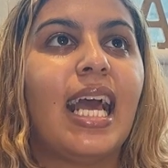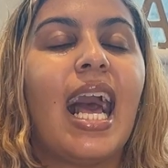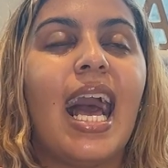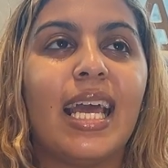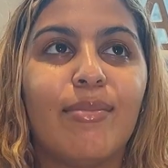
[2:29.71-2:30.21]

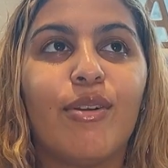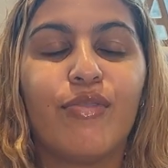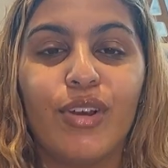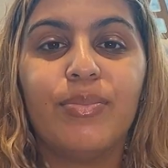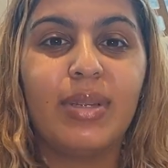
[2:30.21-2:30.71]
I am a
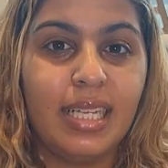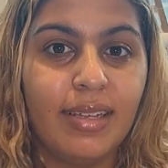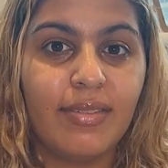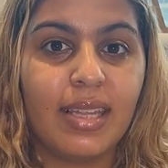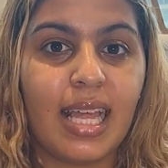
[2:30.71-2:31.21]
firm
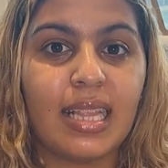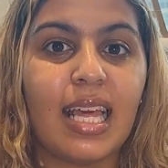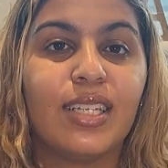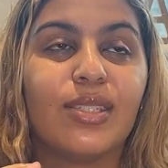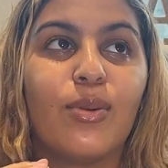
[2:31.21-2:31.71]
believer that that
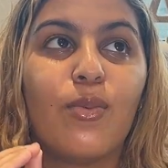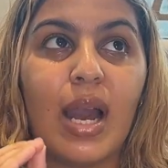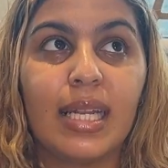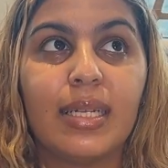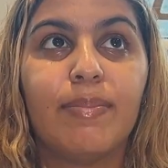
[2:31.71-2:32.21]
is the
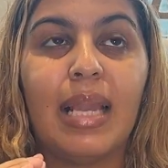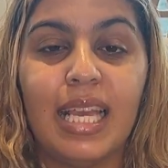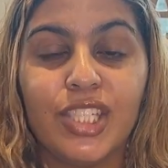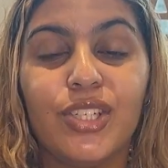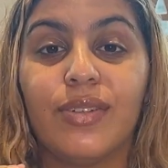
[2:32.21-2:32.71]
one
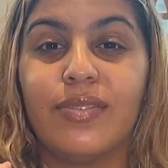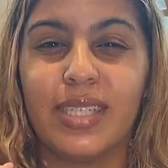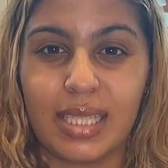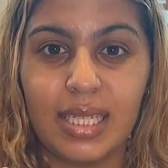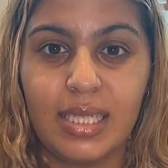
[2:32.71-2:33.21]
place you'll
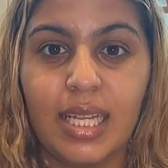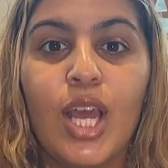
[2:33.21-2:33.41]
visit